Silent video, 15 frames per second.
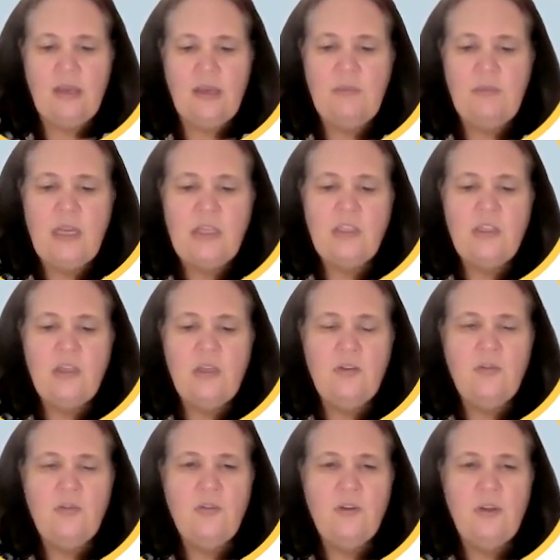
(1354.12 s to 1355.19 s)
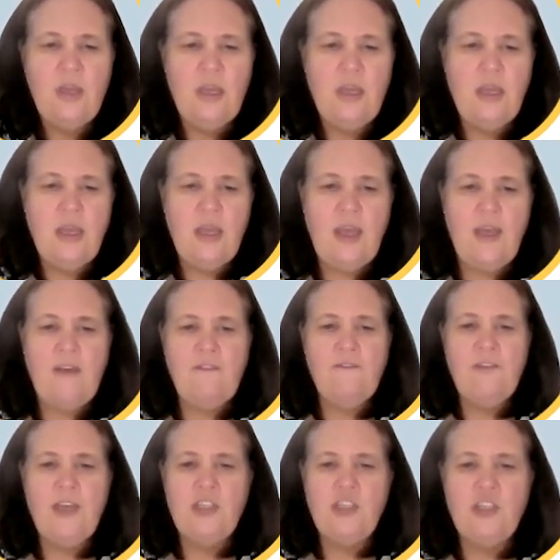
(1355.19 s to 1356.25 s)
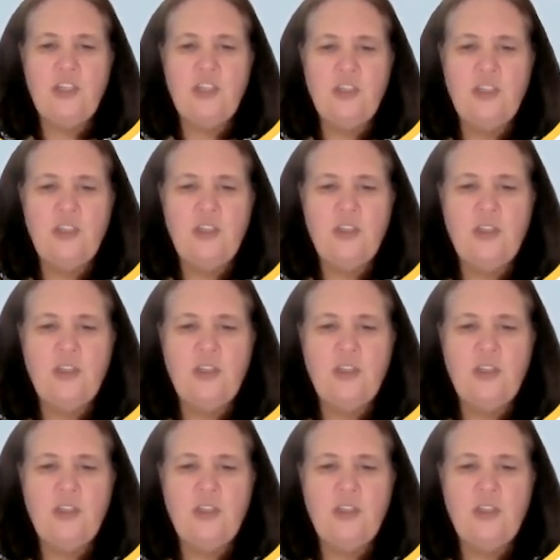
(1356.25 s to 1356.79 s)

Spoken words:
I'm going to look for a fish.